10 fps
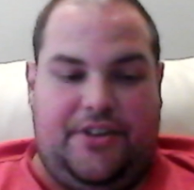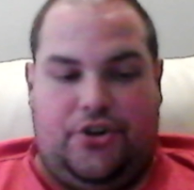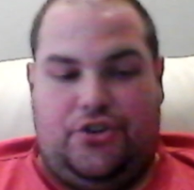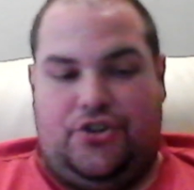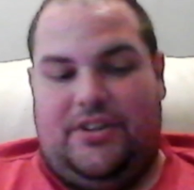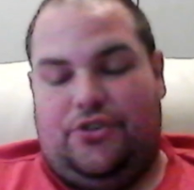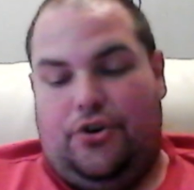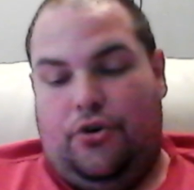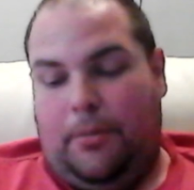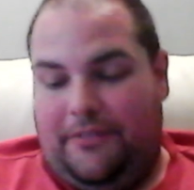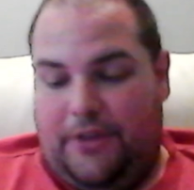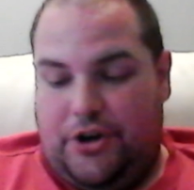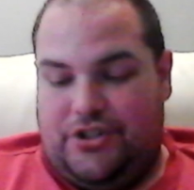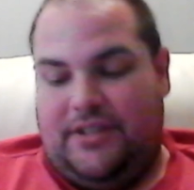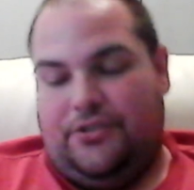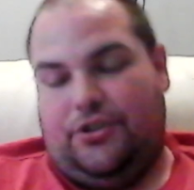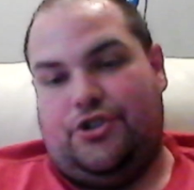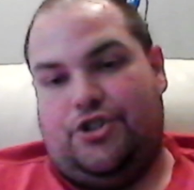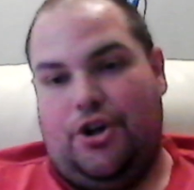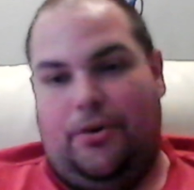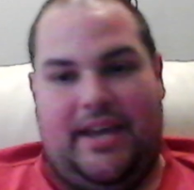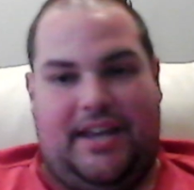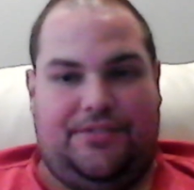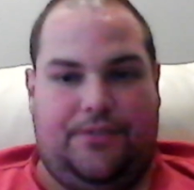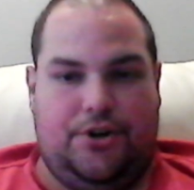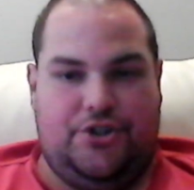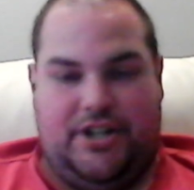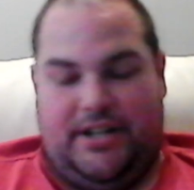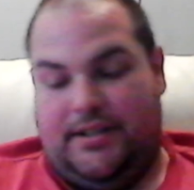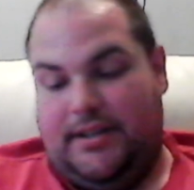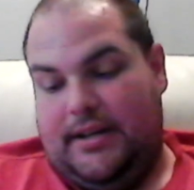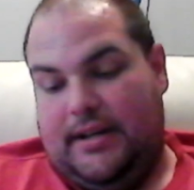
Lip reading: Yeah, there's a normal version, there's a showcase version.